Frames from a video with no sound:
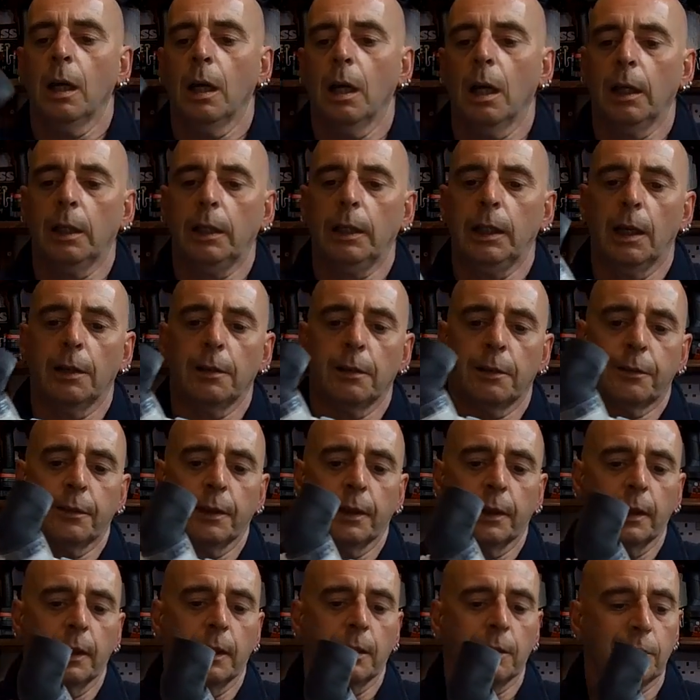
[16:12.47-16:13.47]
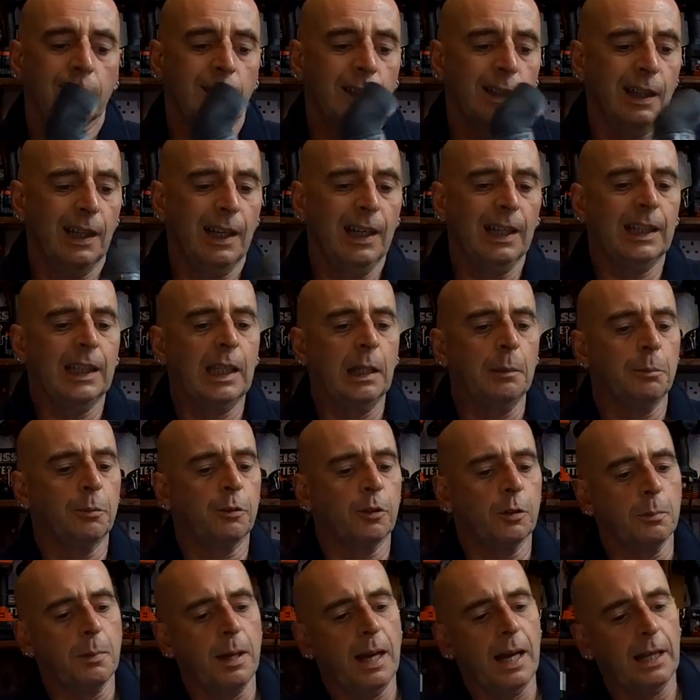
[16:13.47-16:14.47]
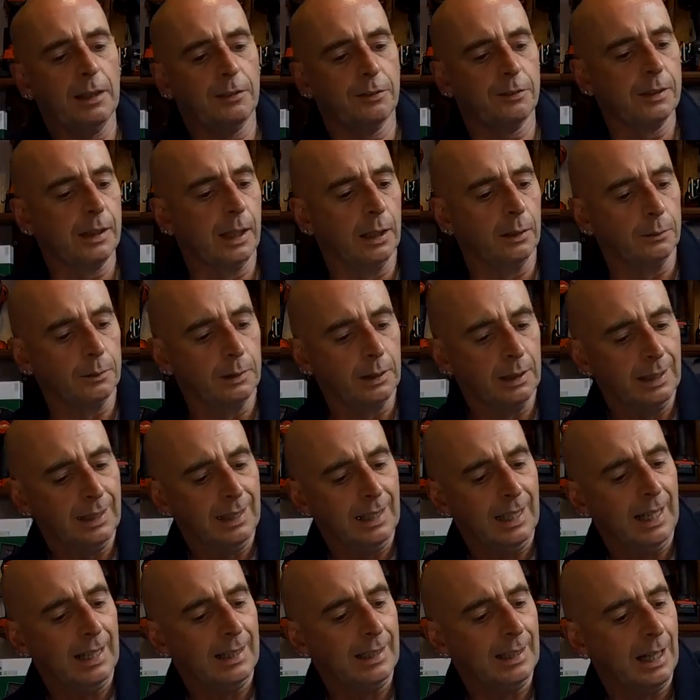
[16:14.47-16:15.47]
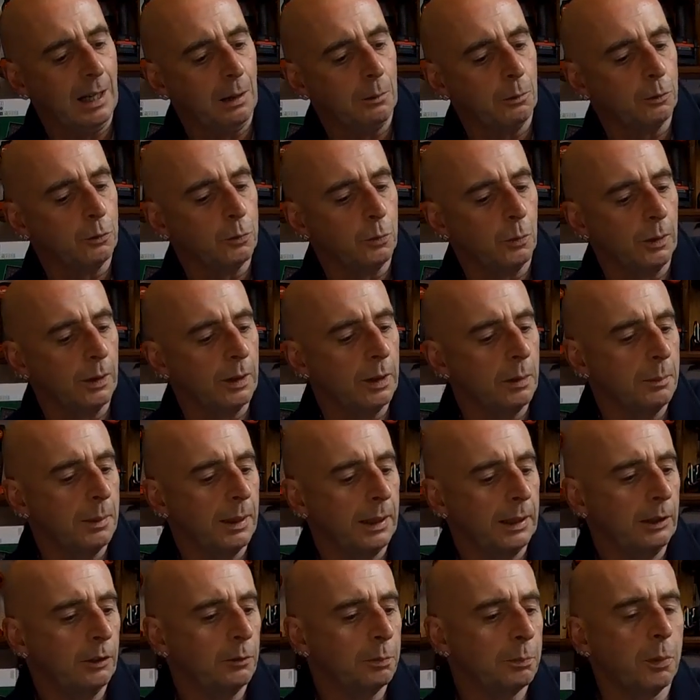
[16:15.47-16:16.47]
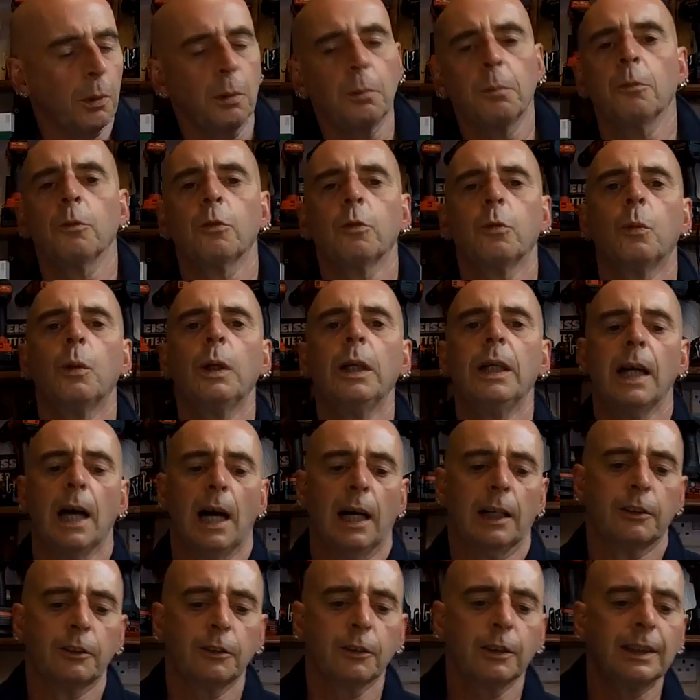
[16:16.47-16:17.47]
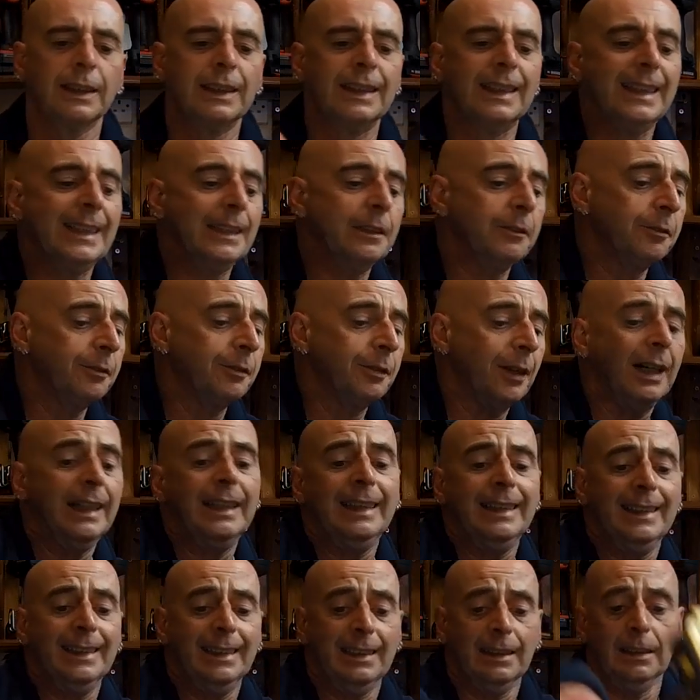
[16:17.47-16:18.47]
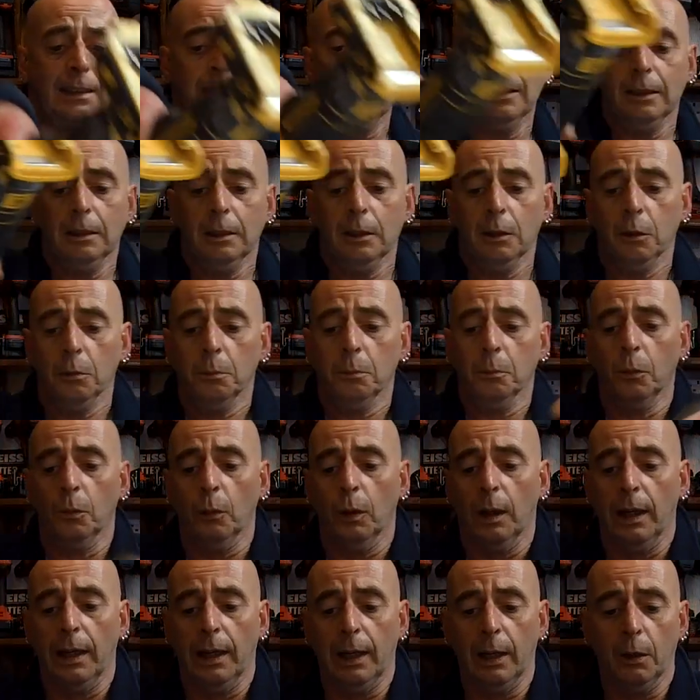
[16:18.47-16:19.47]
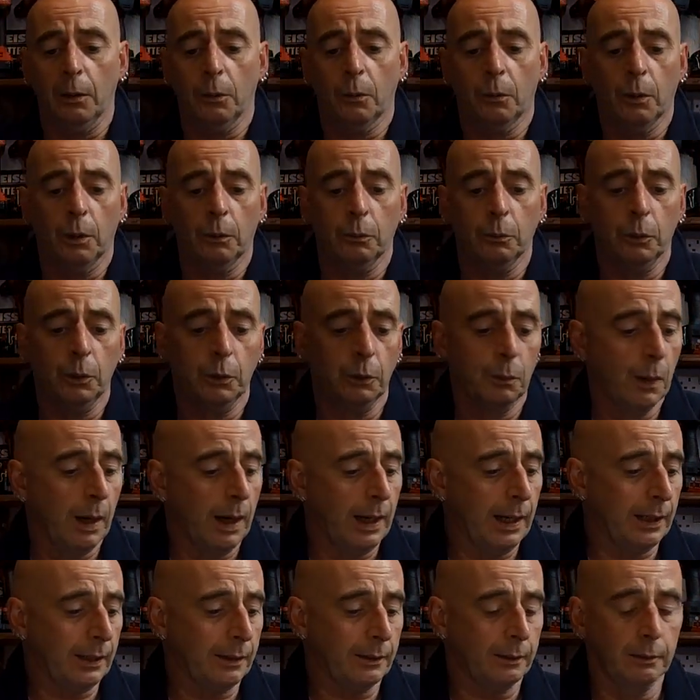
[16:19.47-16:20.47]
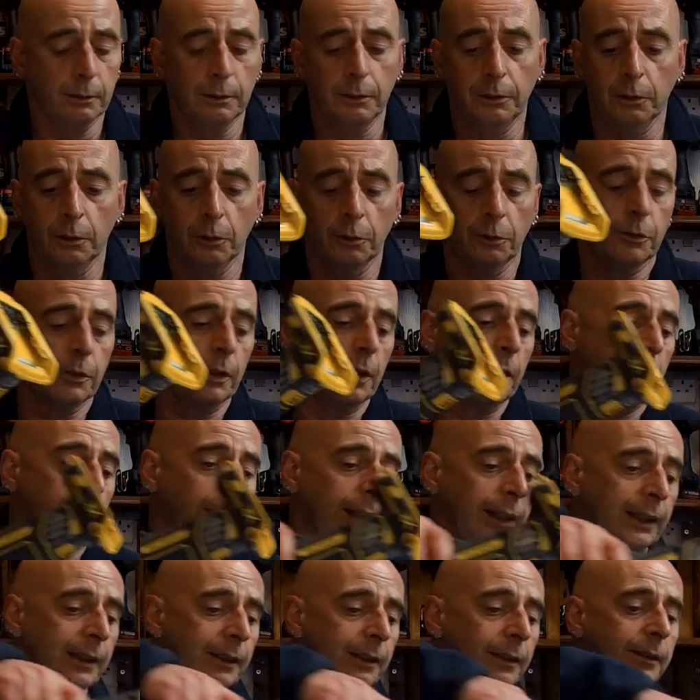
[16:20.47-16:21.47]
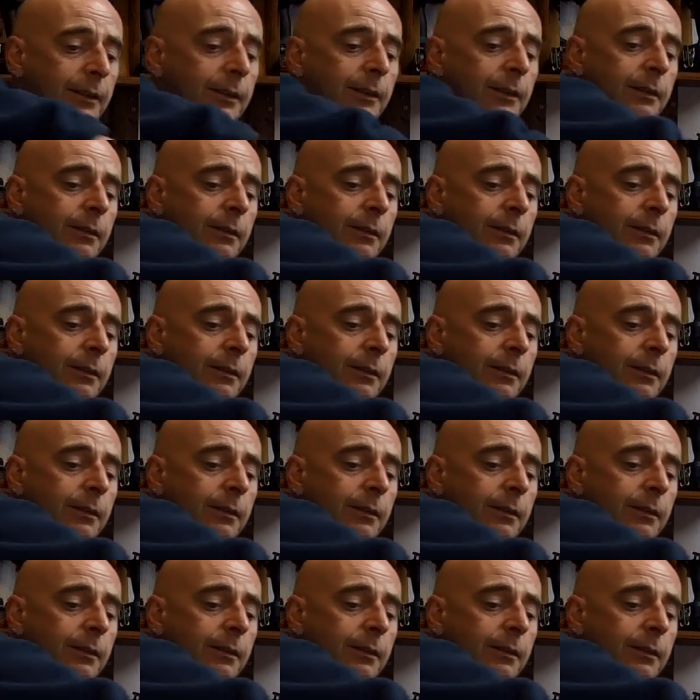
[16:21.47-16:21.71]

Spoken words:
And the other thing is, it keeps the mess down. And that was one of the biggest problems we actually did find when we were using the grinder